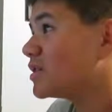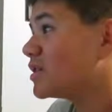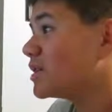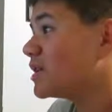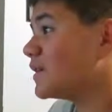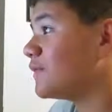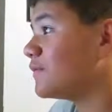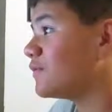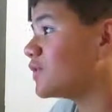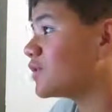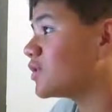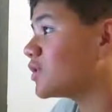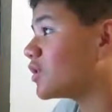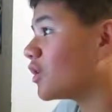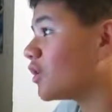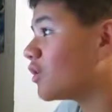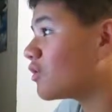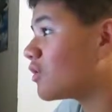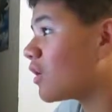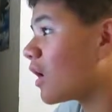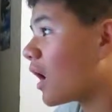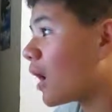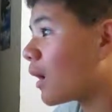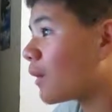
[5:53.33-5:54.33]
didn't even
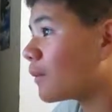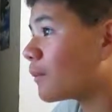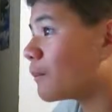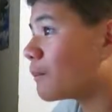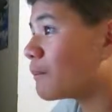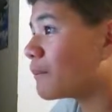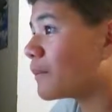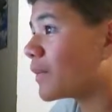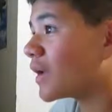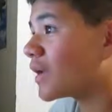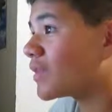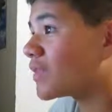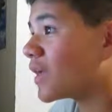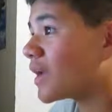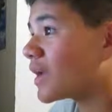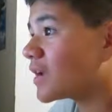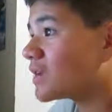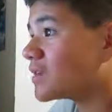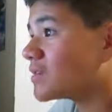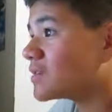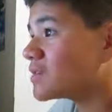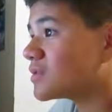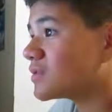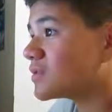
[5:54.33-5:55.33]
know how big that
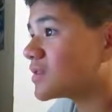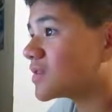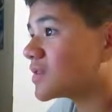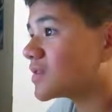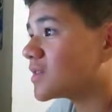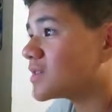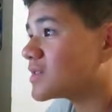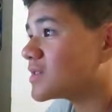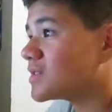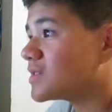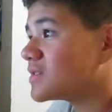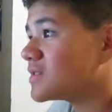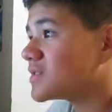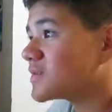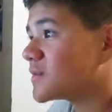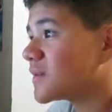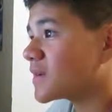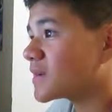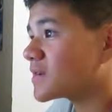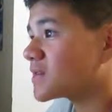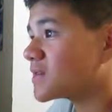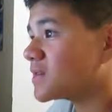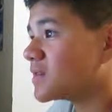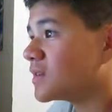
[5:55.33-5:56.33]
is. Hold on, let's see the
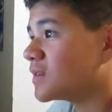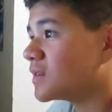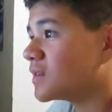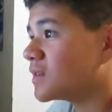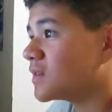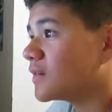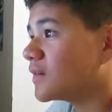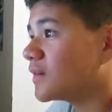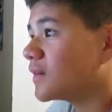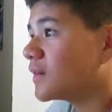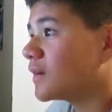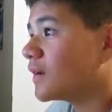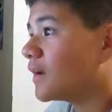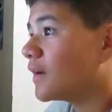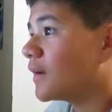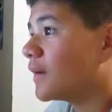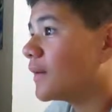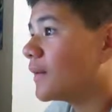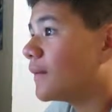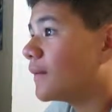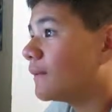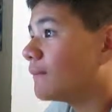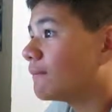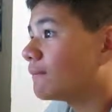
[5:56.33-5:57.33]
specs on here.
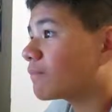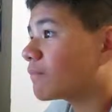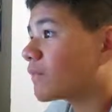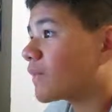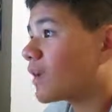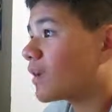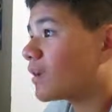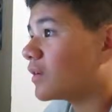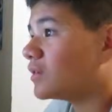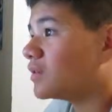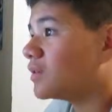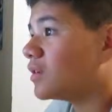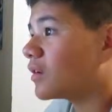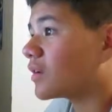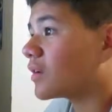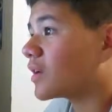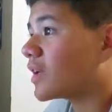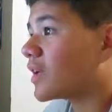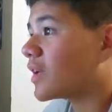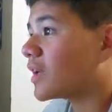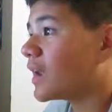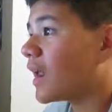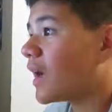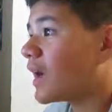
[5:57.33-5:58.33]

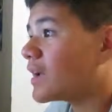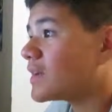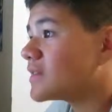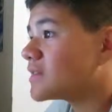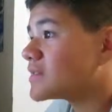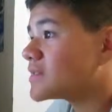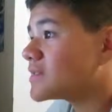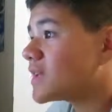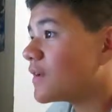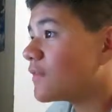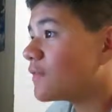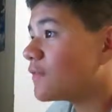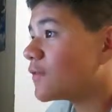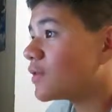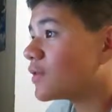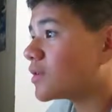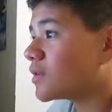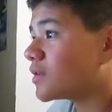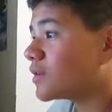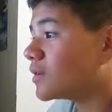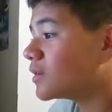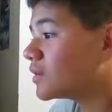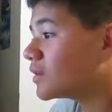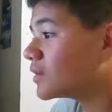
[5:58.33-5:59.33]
Look, an
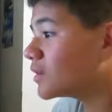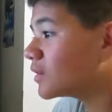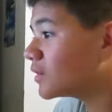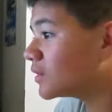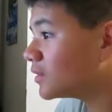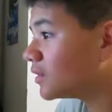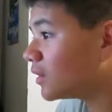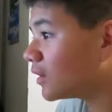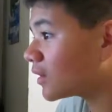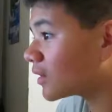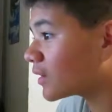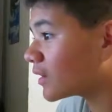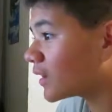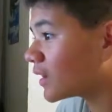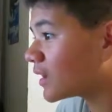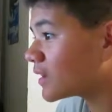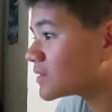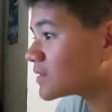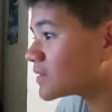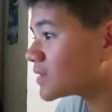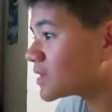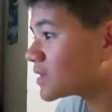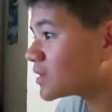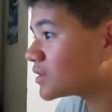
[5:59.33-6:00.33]
i7. Look, it
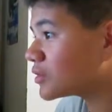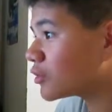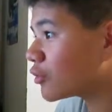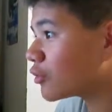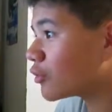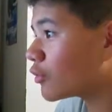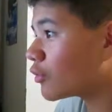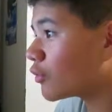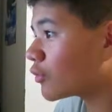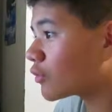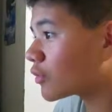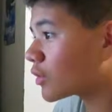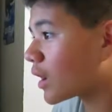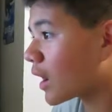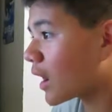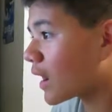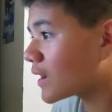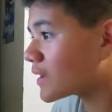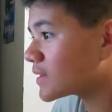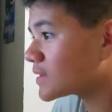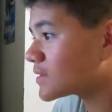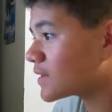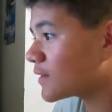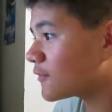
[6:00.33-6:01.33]
has an Intel Core
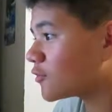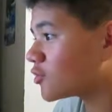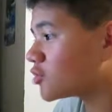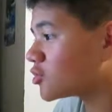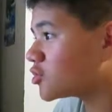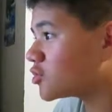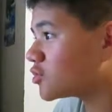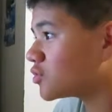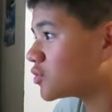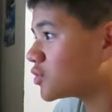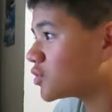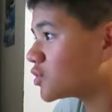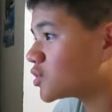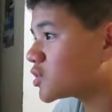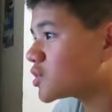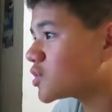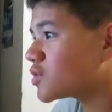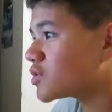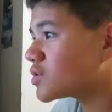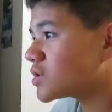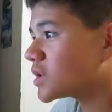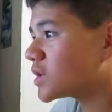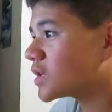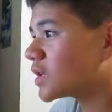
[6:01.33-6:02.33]
i7 too. You're
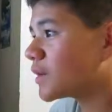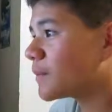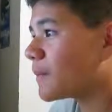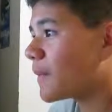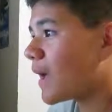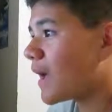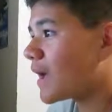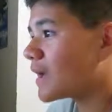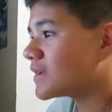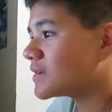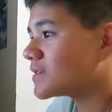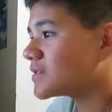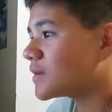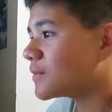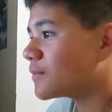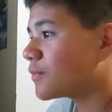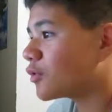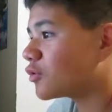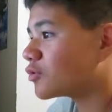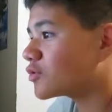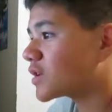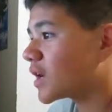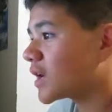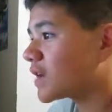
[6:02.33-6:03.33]
seriously gonna pass up
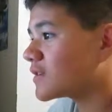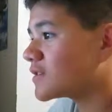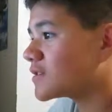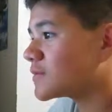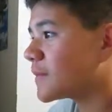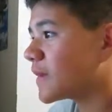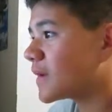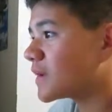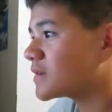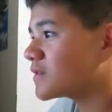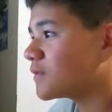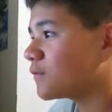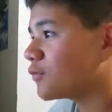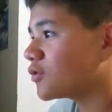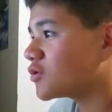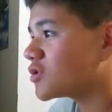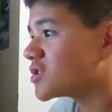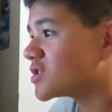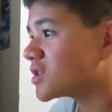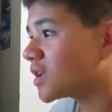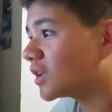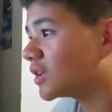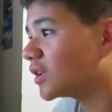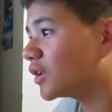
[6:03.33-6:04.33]
those kind of specs for
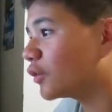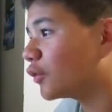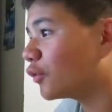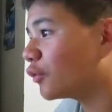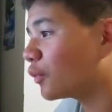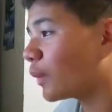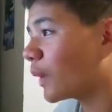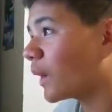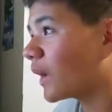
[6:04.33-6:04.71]
just a little